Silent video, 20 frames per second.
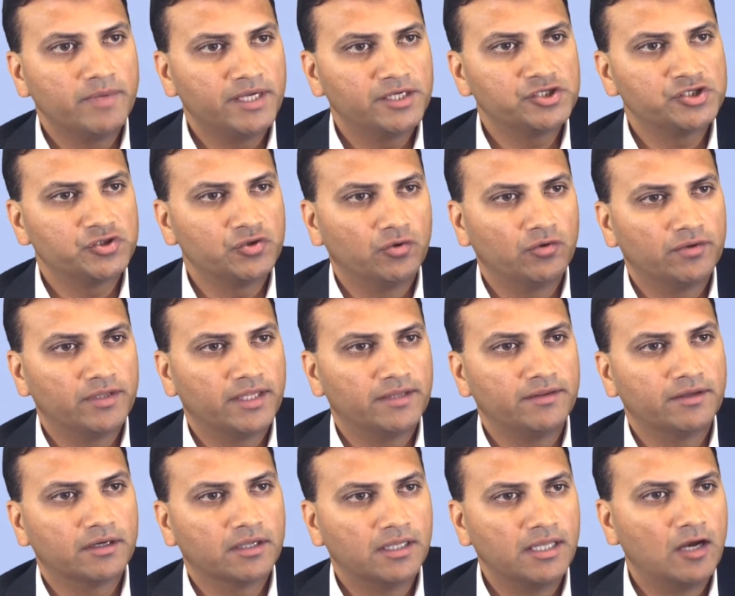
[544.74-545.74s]
make sure that
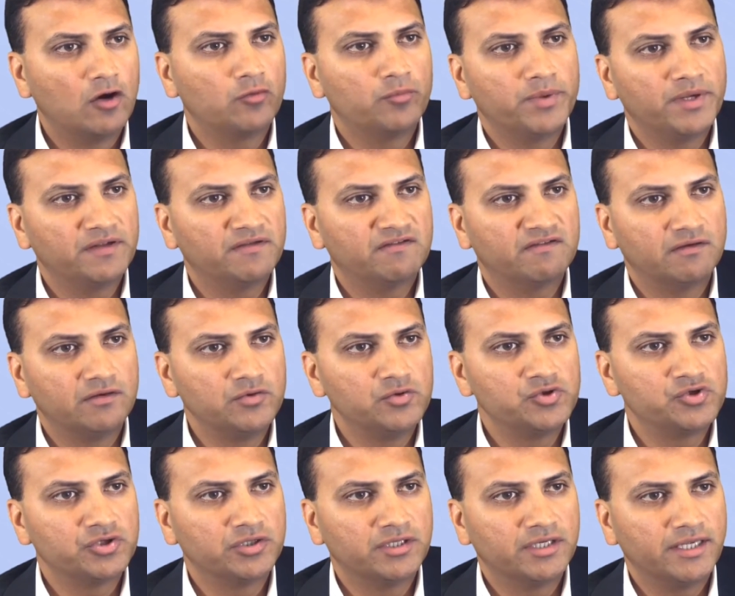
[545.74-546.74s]
the cloud-based
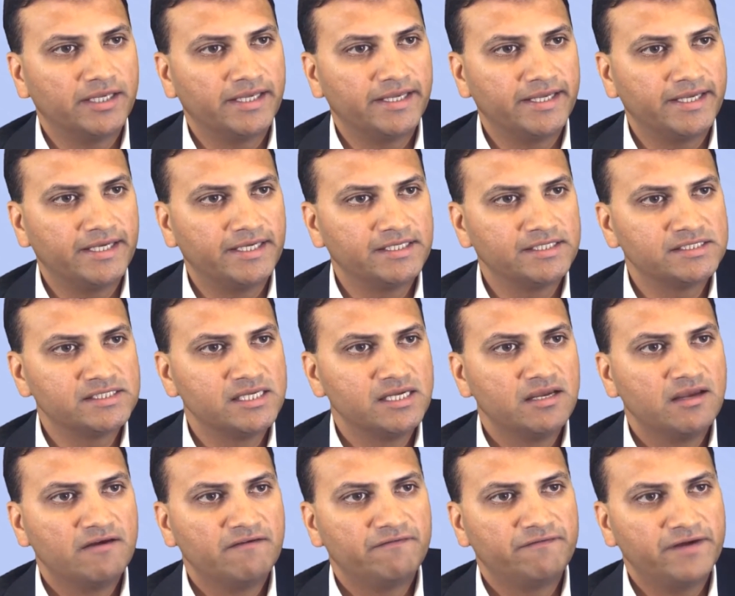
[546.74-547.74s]
solution is
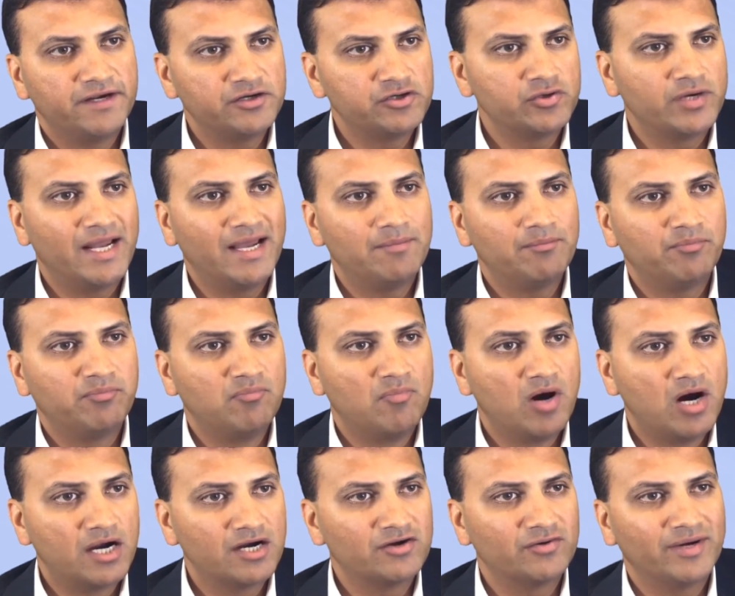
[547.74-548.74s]
FedRAMP
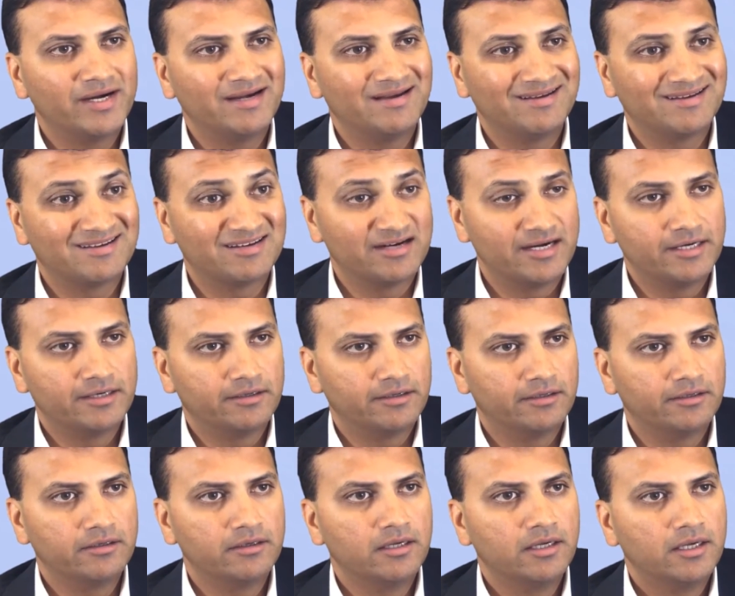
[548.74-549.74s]
moderate
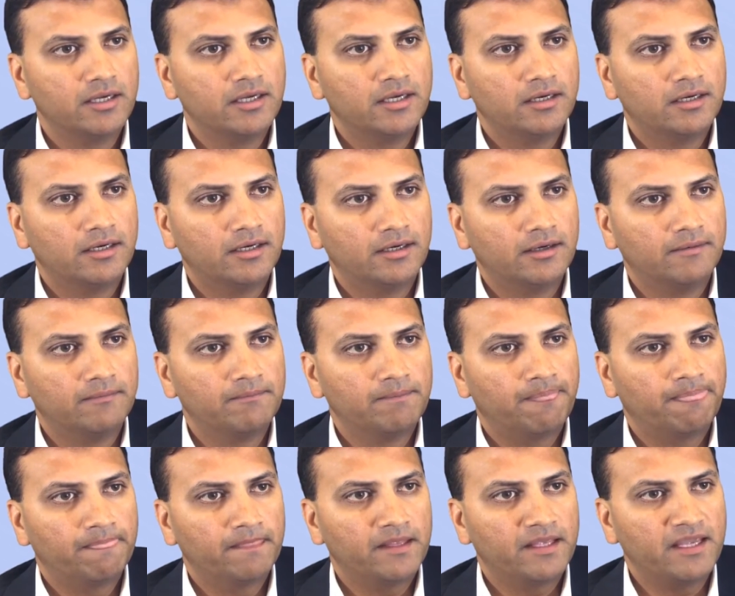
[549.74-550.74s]
accredited.
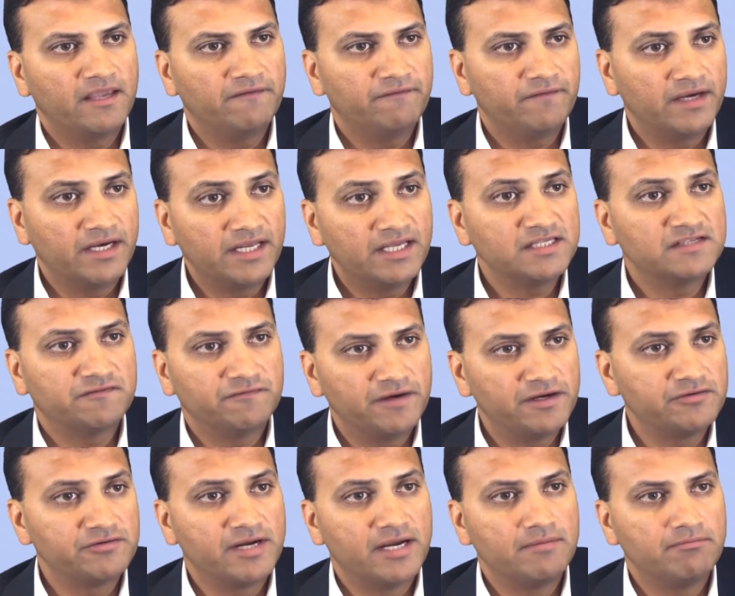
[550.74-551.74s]
If it is
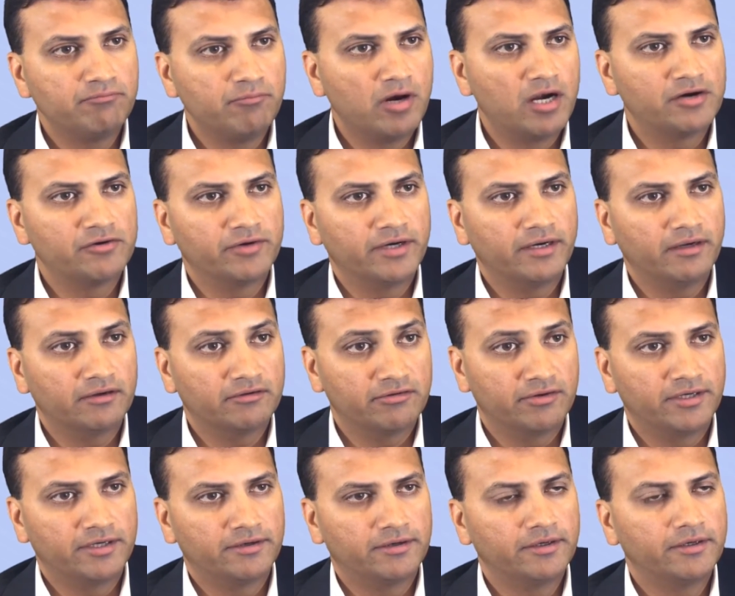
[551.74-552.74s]
FedRAMP moderate
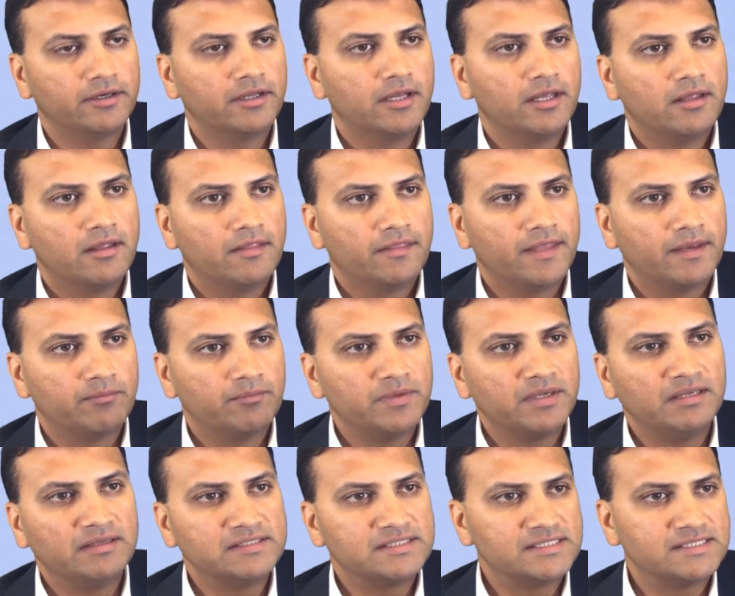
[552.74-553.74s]
accredited, that
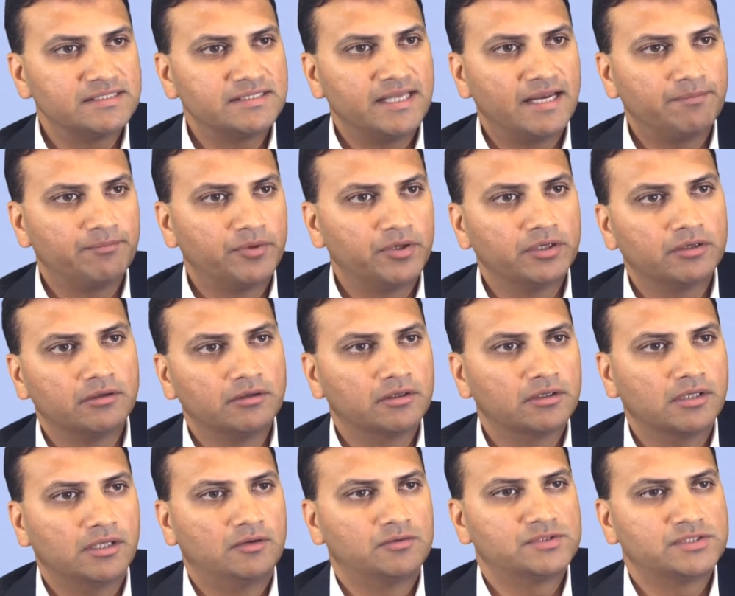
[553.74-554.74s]
means that particular
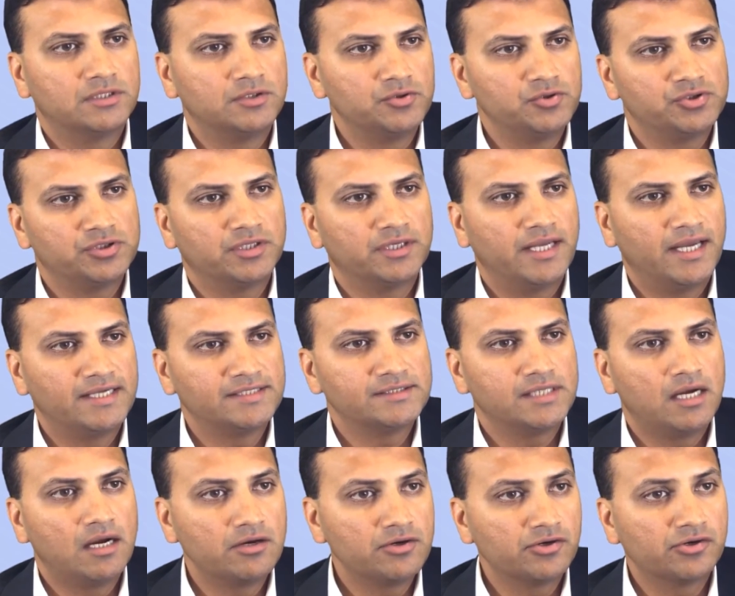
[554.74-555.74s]
cloud solution has
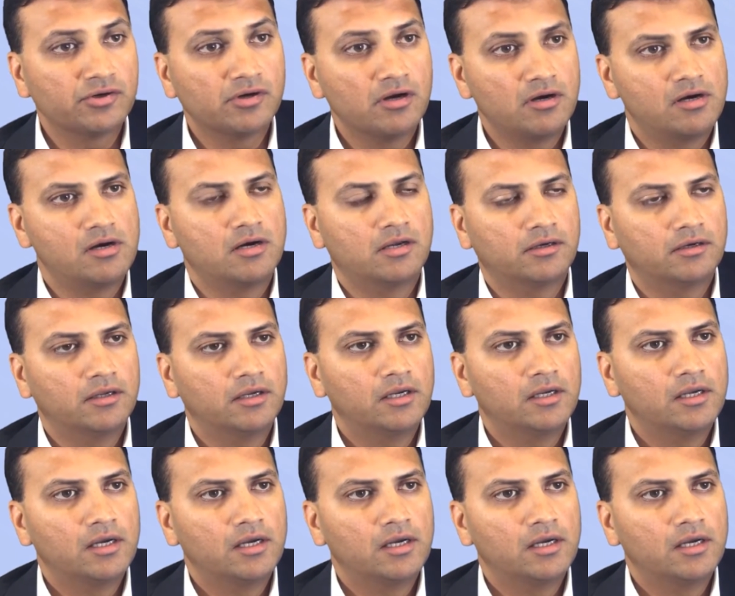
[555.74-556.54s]
undergone